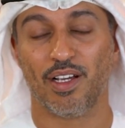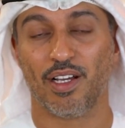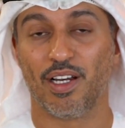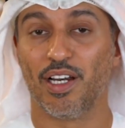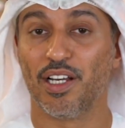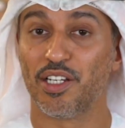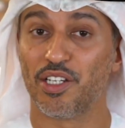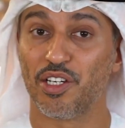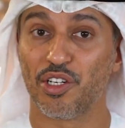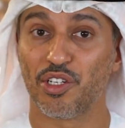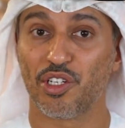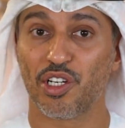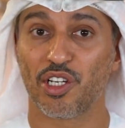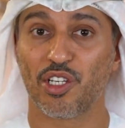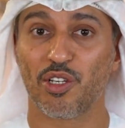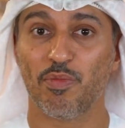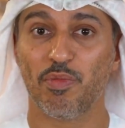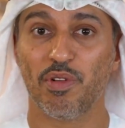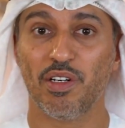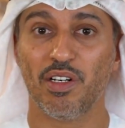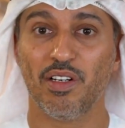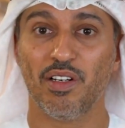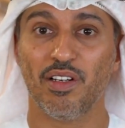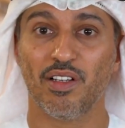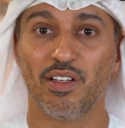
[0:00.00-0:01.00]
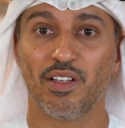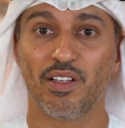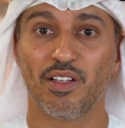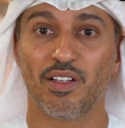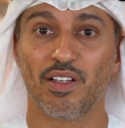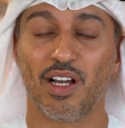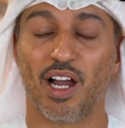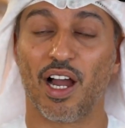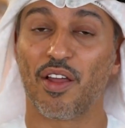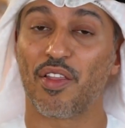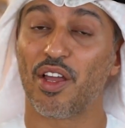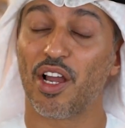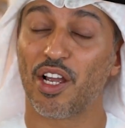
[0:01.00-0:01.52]
Ladies and gentlemen,
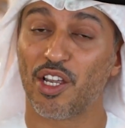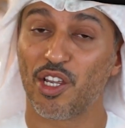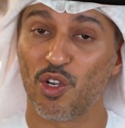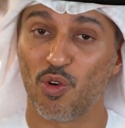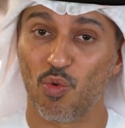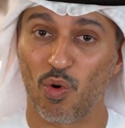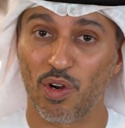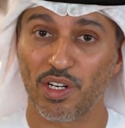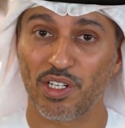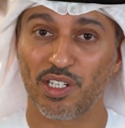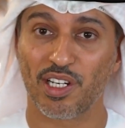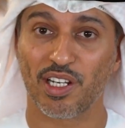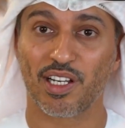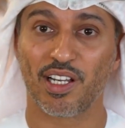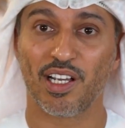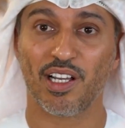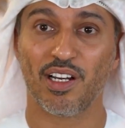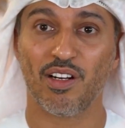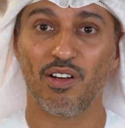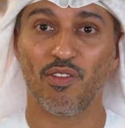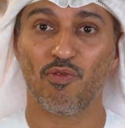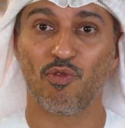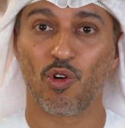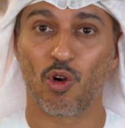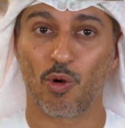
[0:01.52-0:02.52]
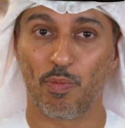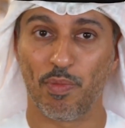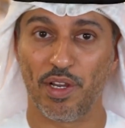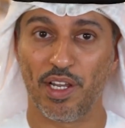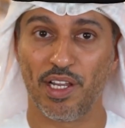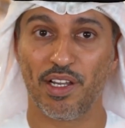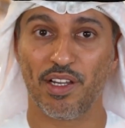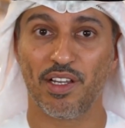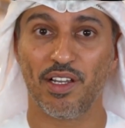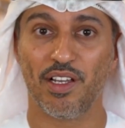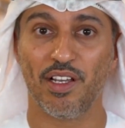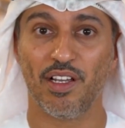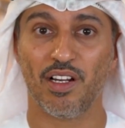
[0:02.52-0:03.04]
I thank you once again for
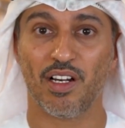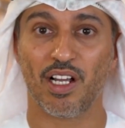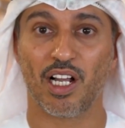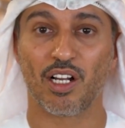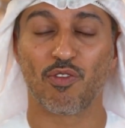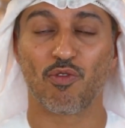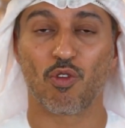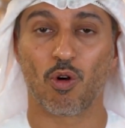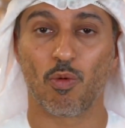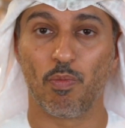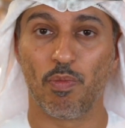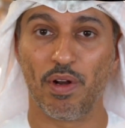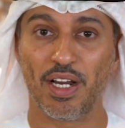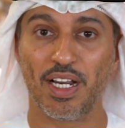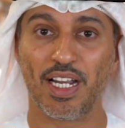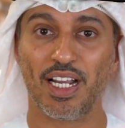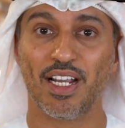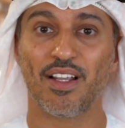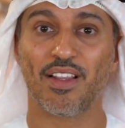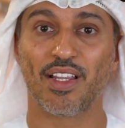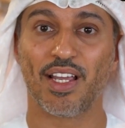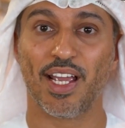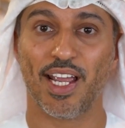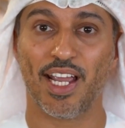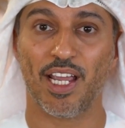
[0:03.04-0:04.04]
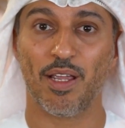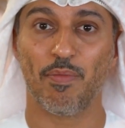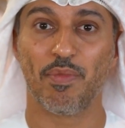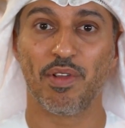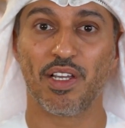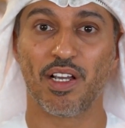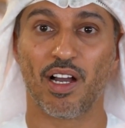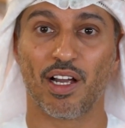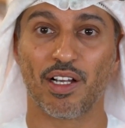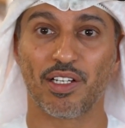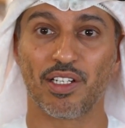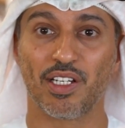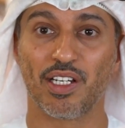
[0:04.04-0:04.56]
being here and for bringing the
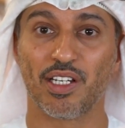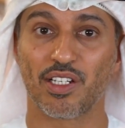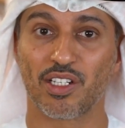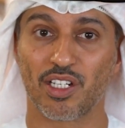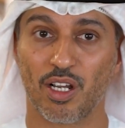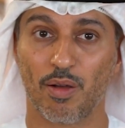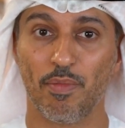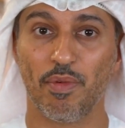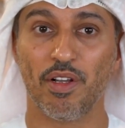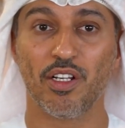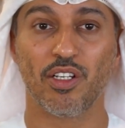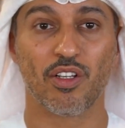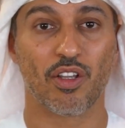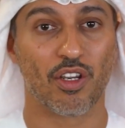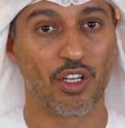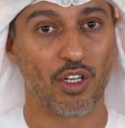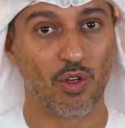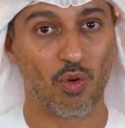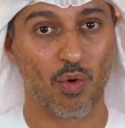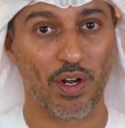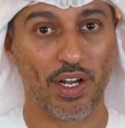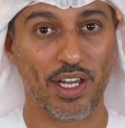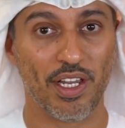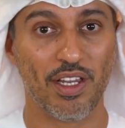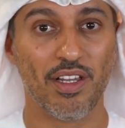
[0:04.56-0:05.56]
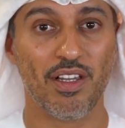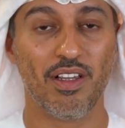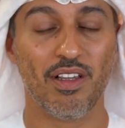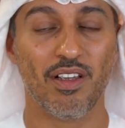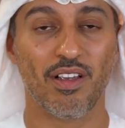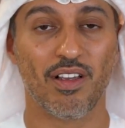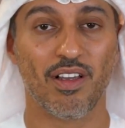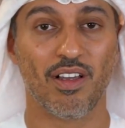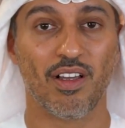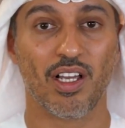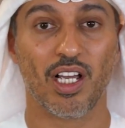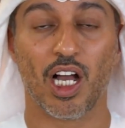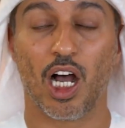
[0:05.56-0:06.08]
ABIC Summit to the UAE.
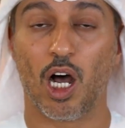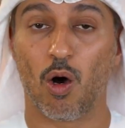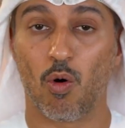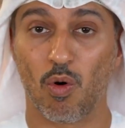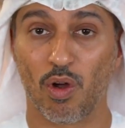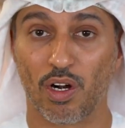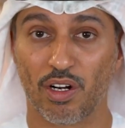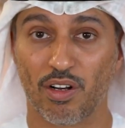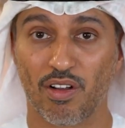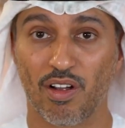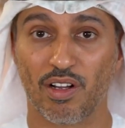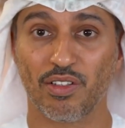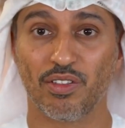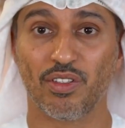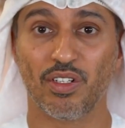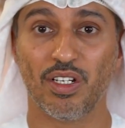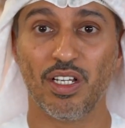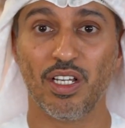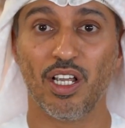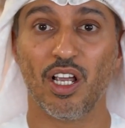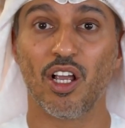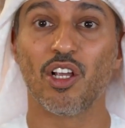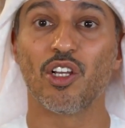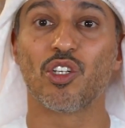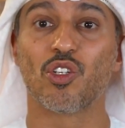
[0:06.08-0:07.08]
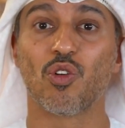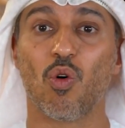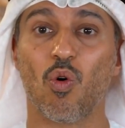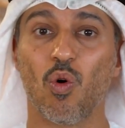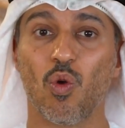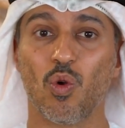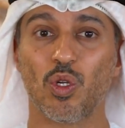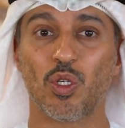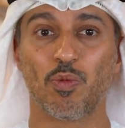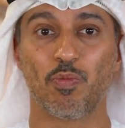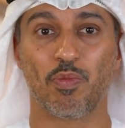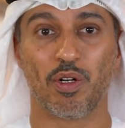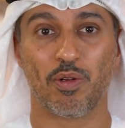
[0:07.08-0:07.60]
Our country is
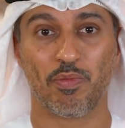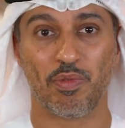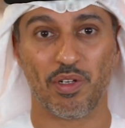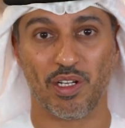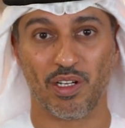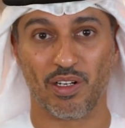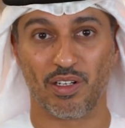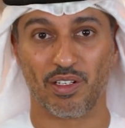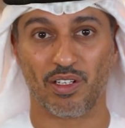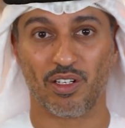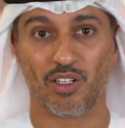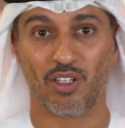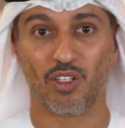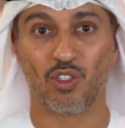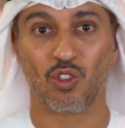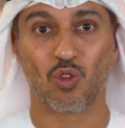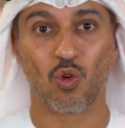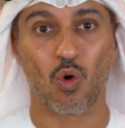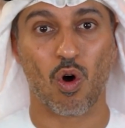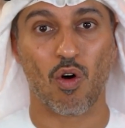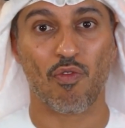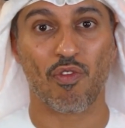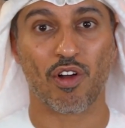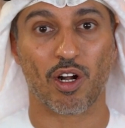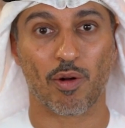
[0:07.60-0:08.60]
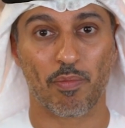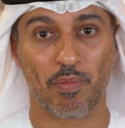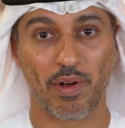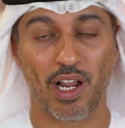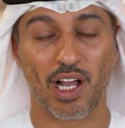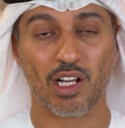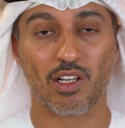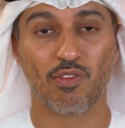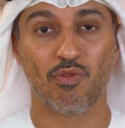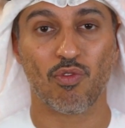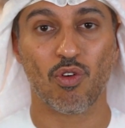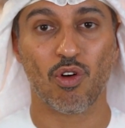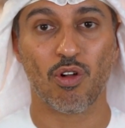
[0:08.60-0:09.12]
always prepared to offer a
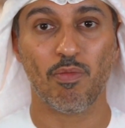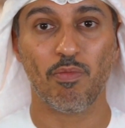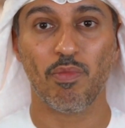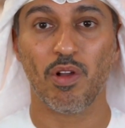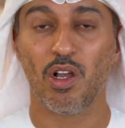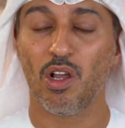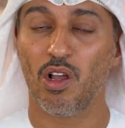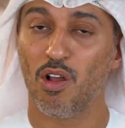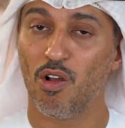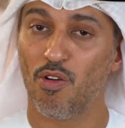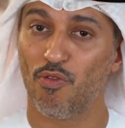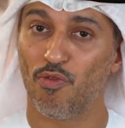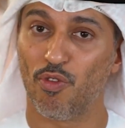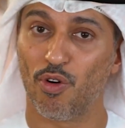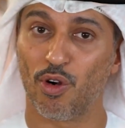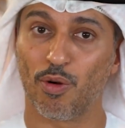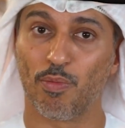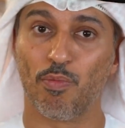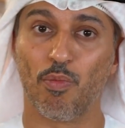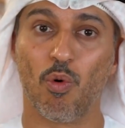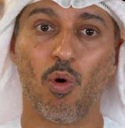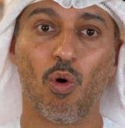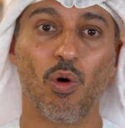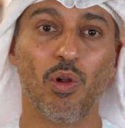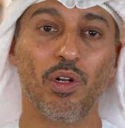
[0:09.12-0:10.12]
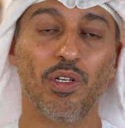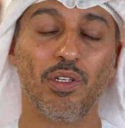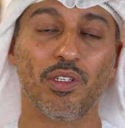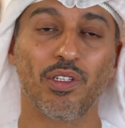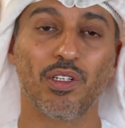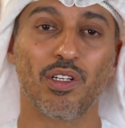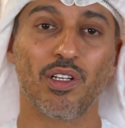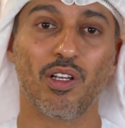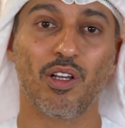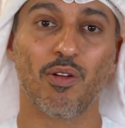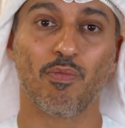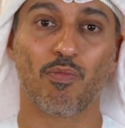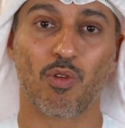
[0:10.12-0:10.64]
platform for bold,
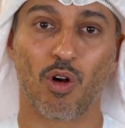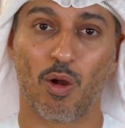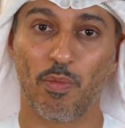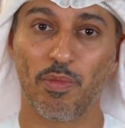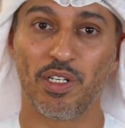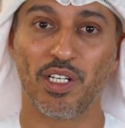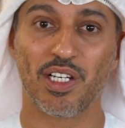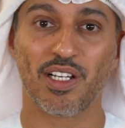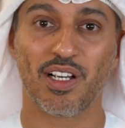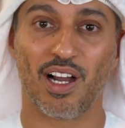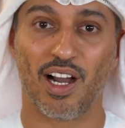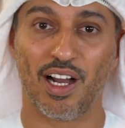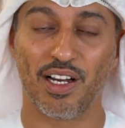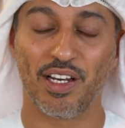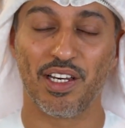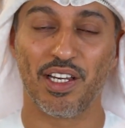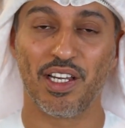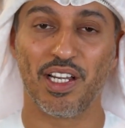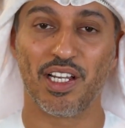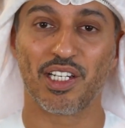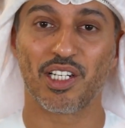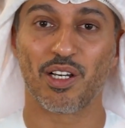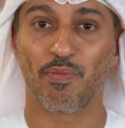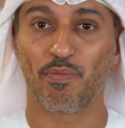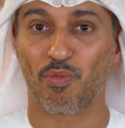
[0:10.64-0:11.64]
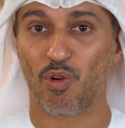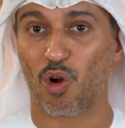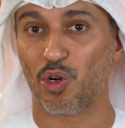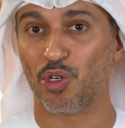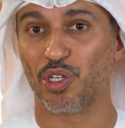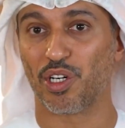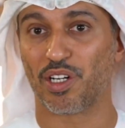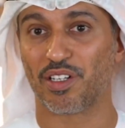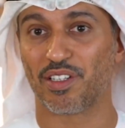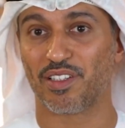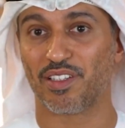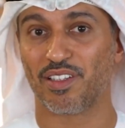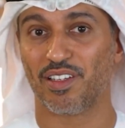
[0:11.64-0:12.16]
promising ideas and
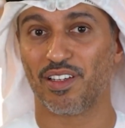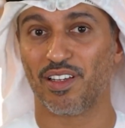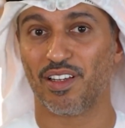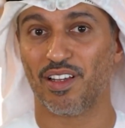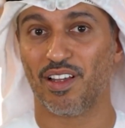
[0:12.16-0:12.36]
projects.